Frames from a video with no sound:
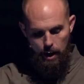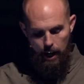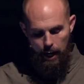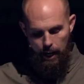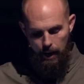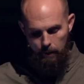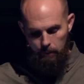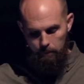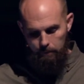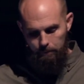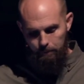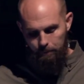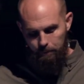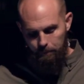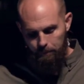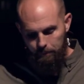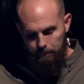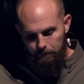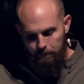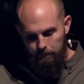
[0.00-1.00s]
Um,
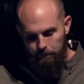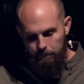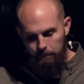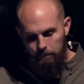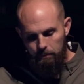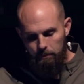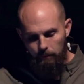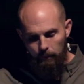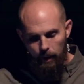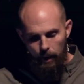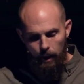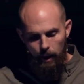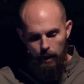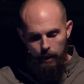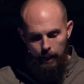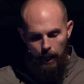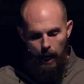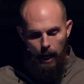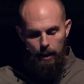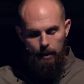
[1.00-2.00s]

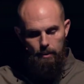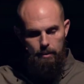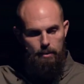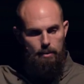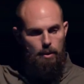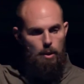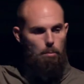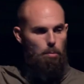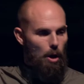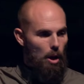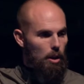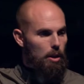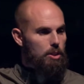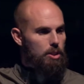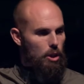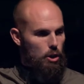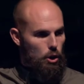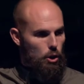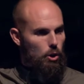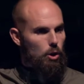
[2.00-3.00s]
God, the ball is
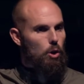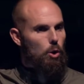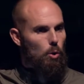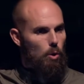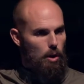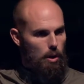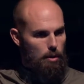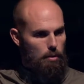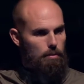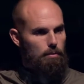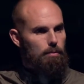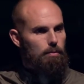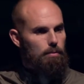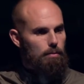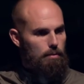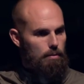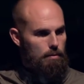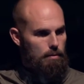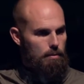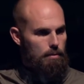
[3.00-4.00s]
in your court,
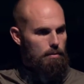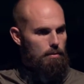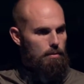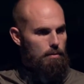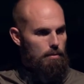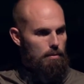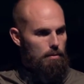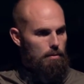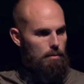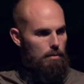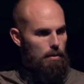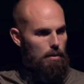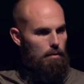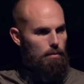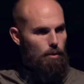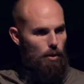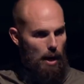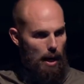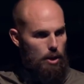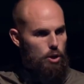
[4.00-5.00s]

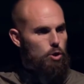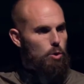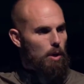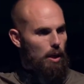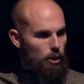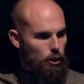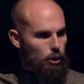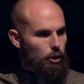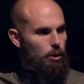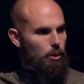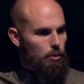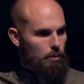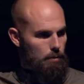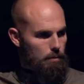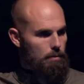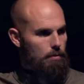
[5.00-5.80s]
for I trust you.